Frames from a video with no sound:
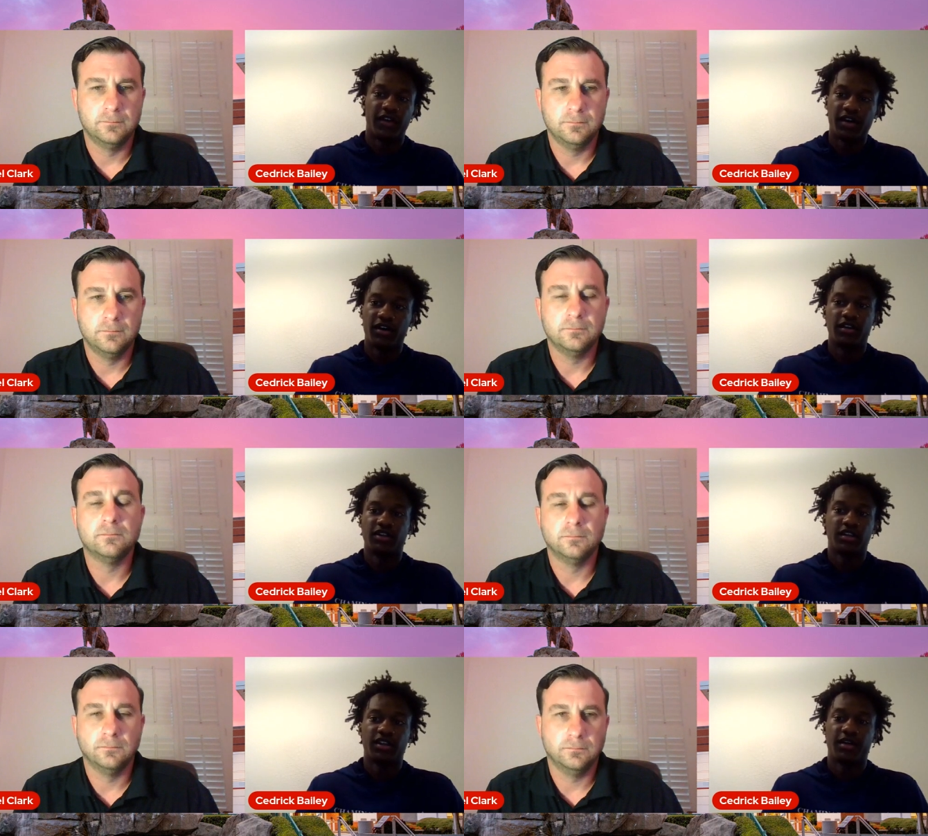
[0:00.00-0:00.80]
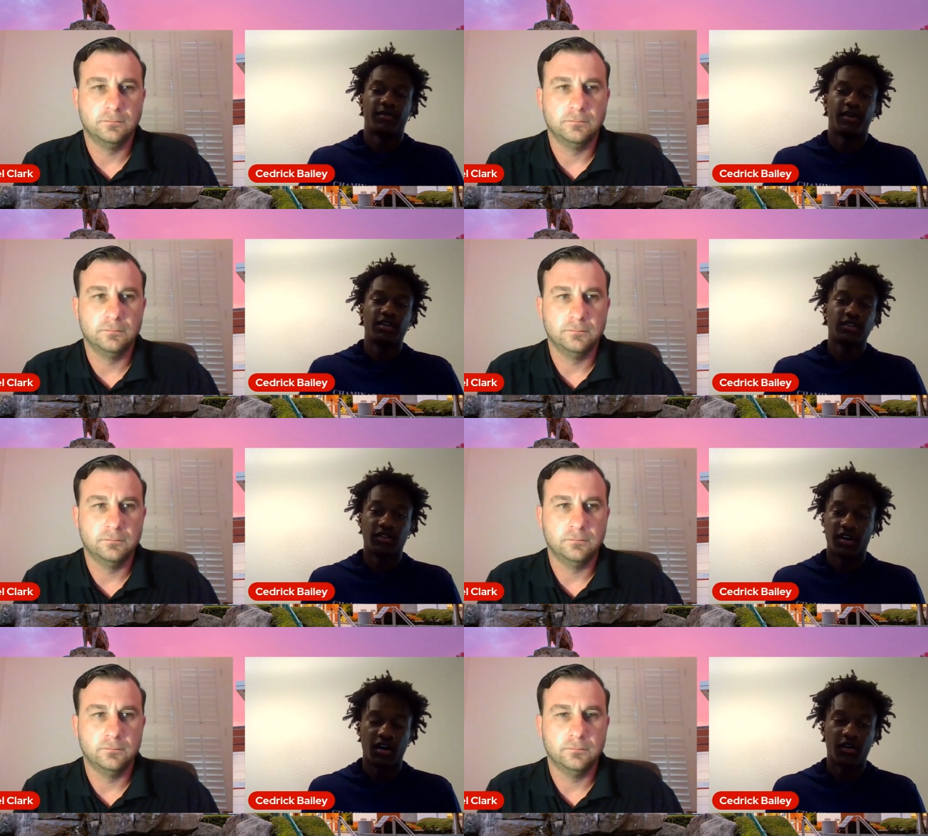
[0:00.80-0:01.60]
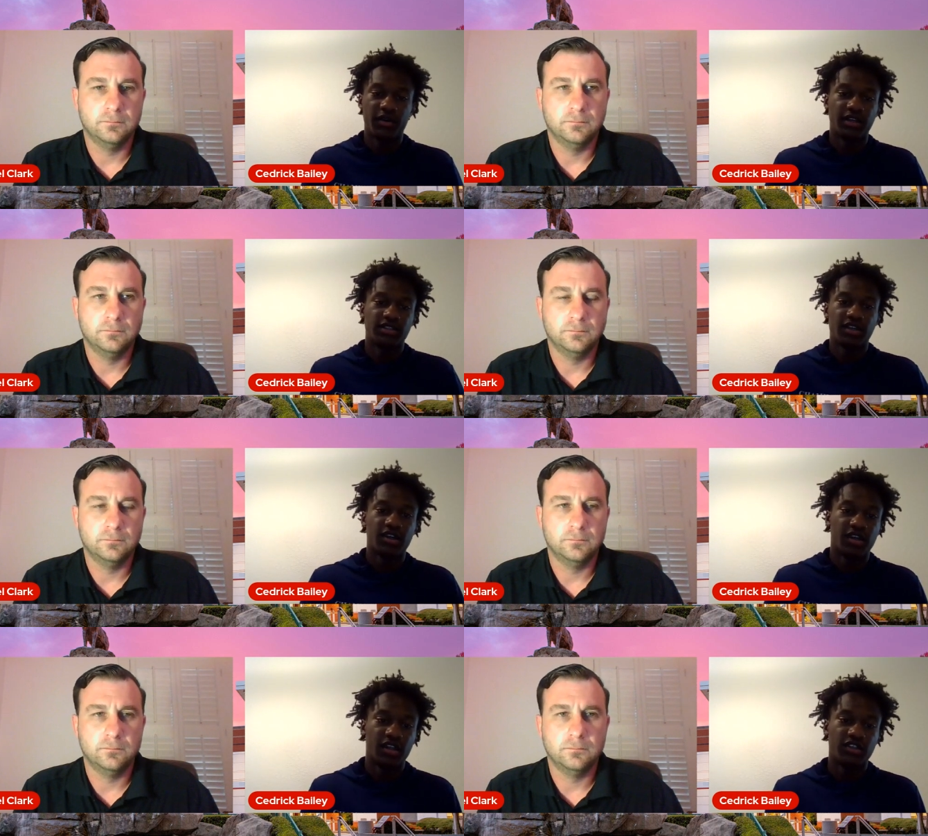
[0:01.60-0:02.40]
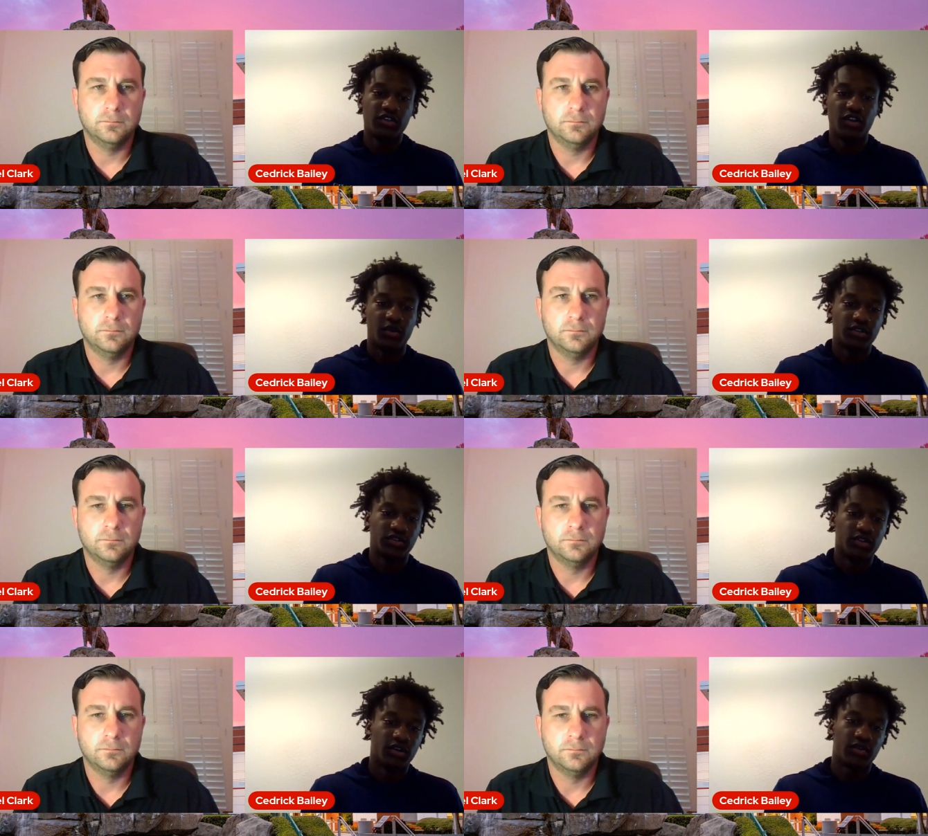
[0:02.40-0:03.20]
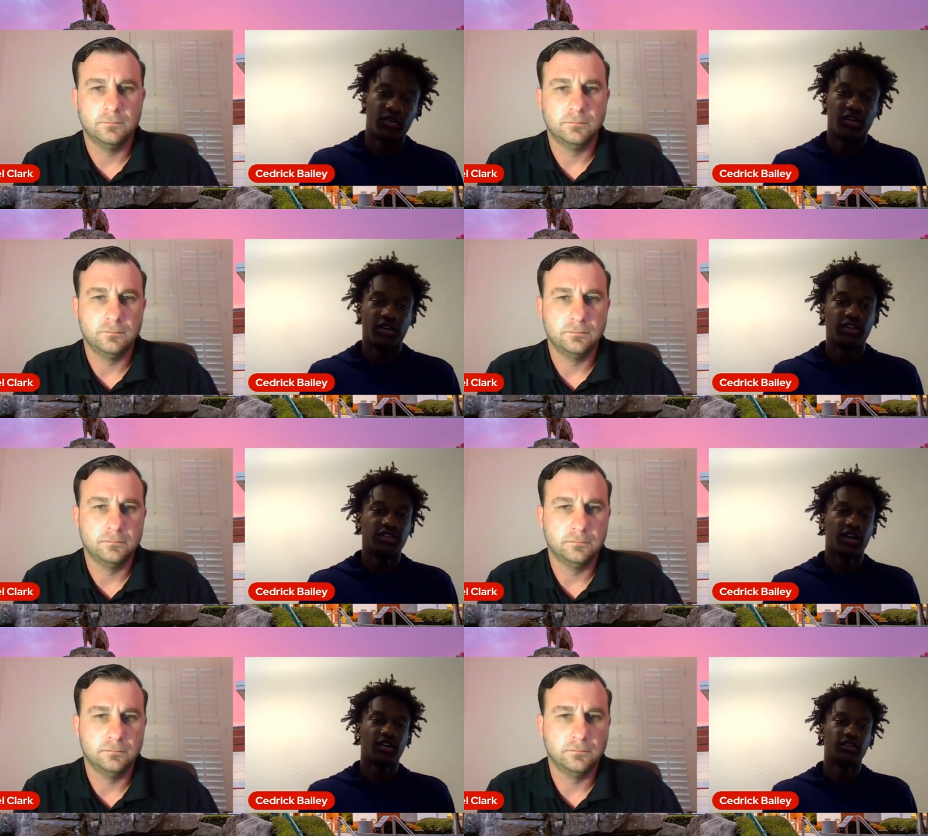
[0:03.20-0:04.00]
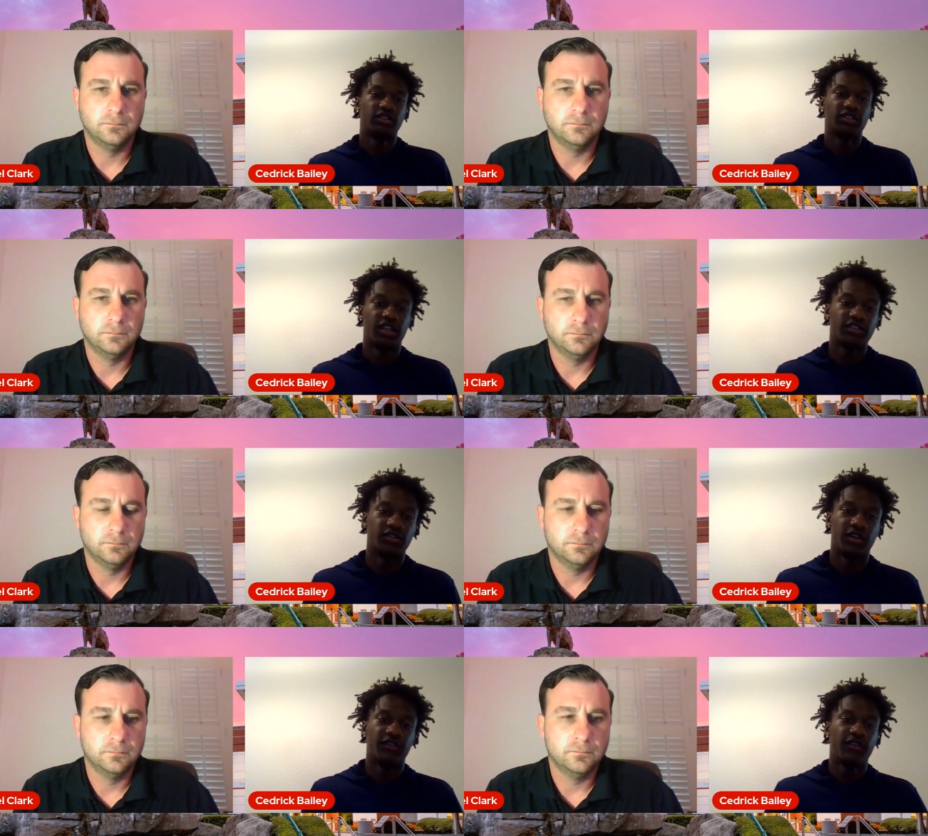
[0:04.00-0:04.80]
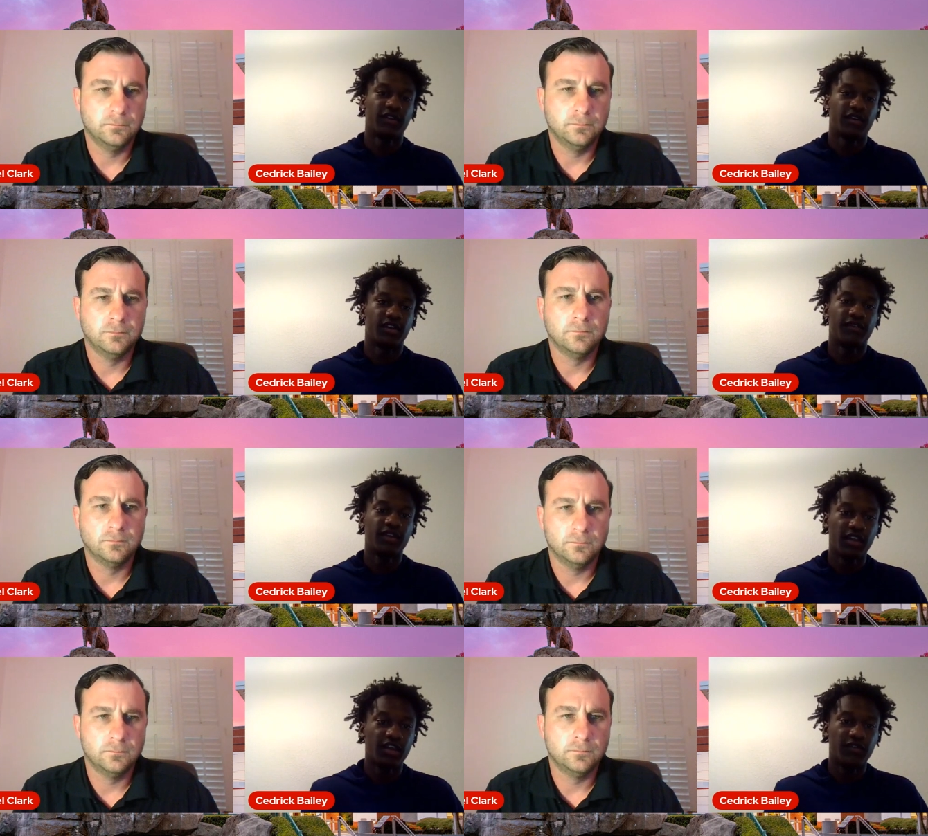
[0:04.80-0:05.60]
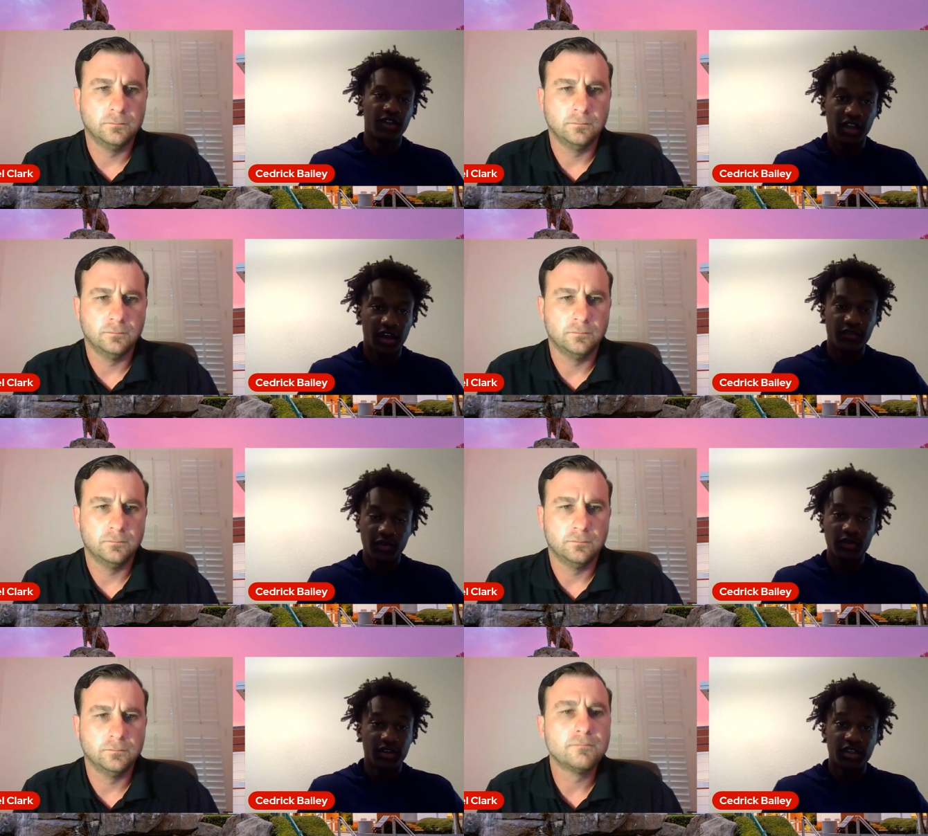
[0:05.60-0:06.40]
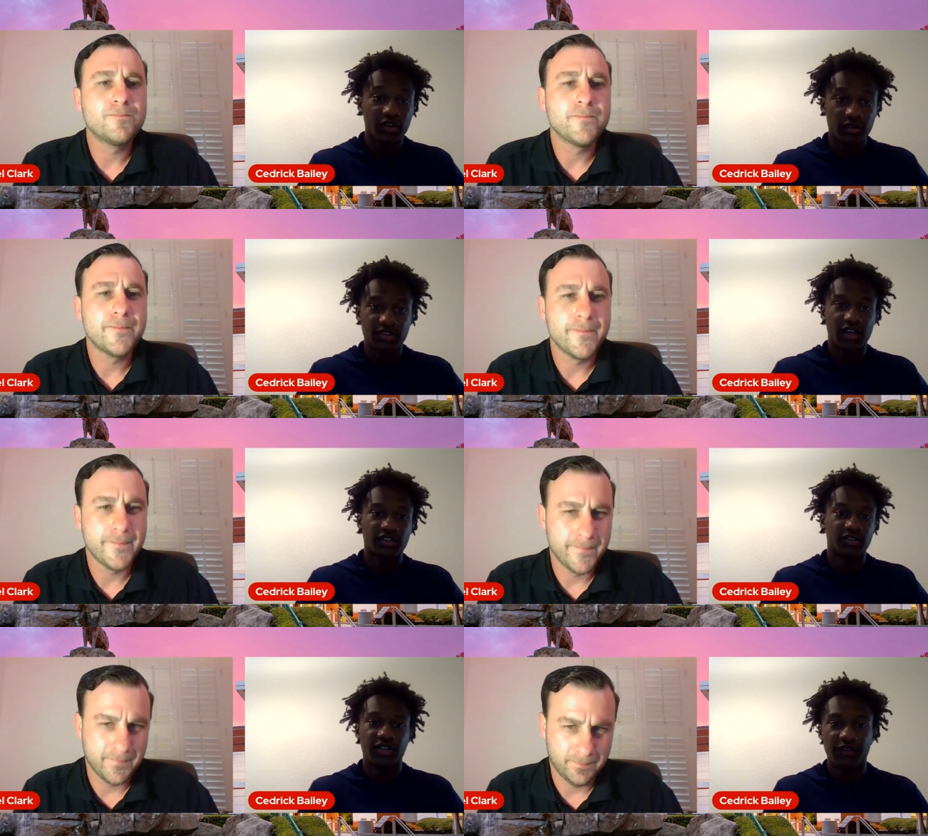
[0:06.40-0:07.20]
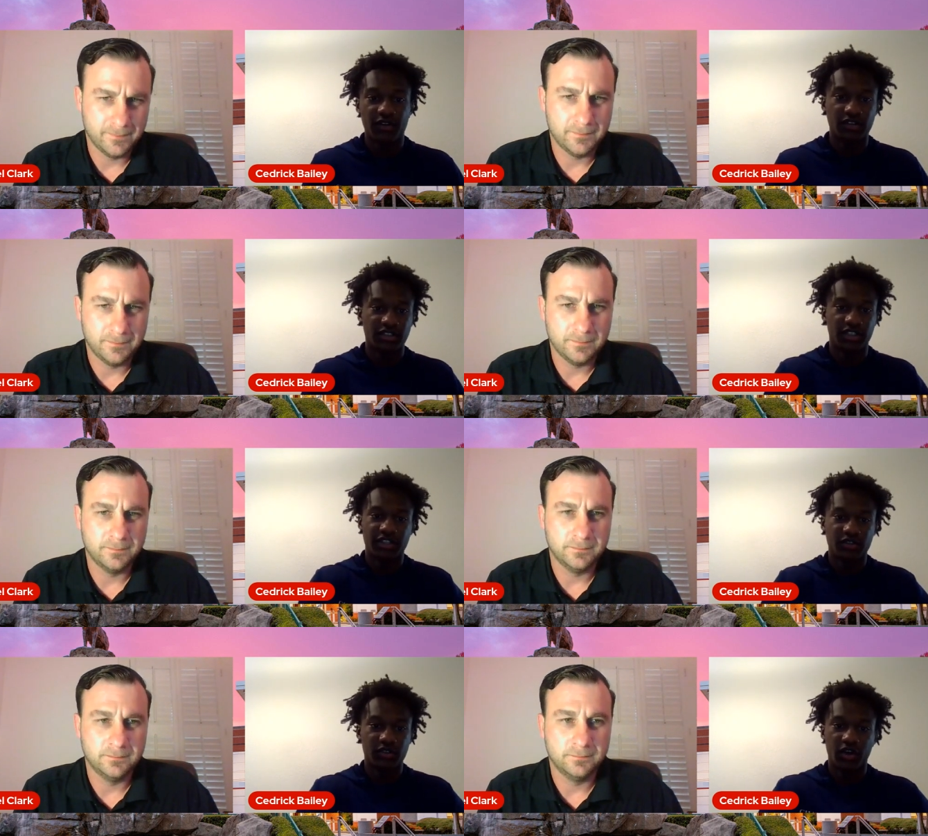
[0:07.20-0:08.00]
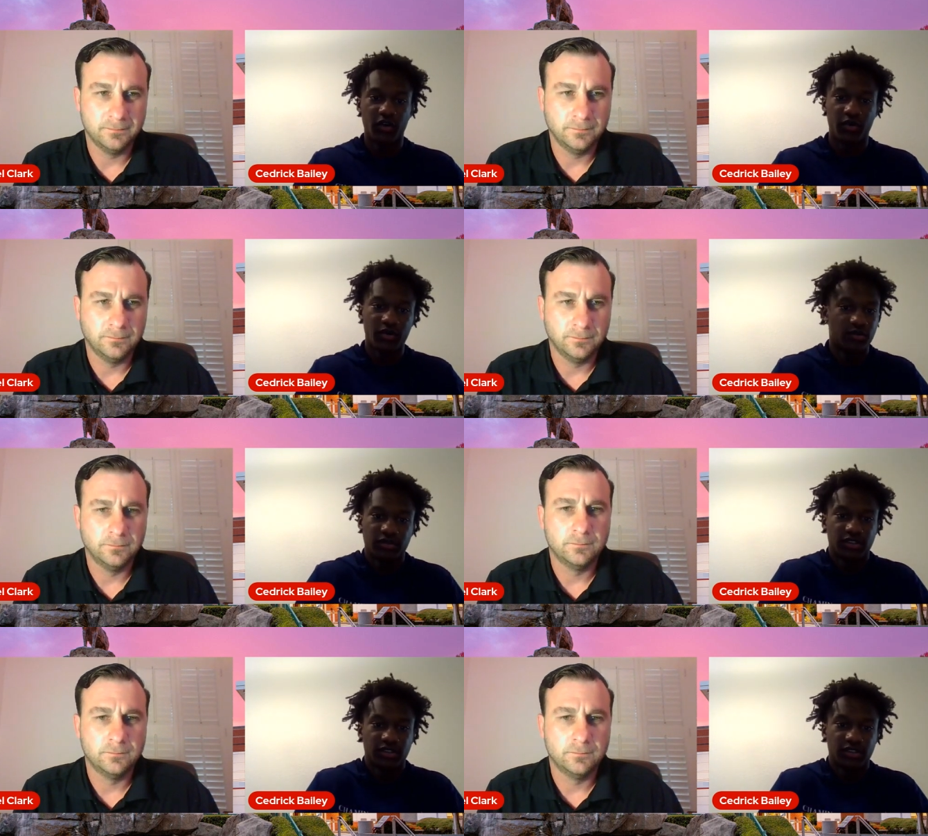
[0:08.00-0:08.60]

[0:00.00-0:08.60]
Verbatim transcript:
Speaker 1: fail or none of that. But he's gonna always let you know what you're doing wrong. He's not gonna just let you. If if you if he love you, he's gonna talk to you. He never gonna just let you go.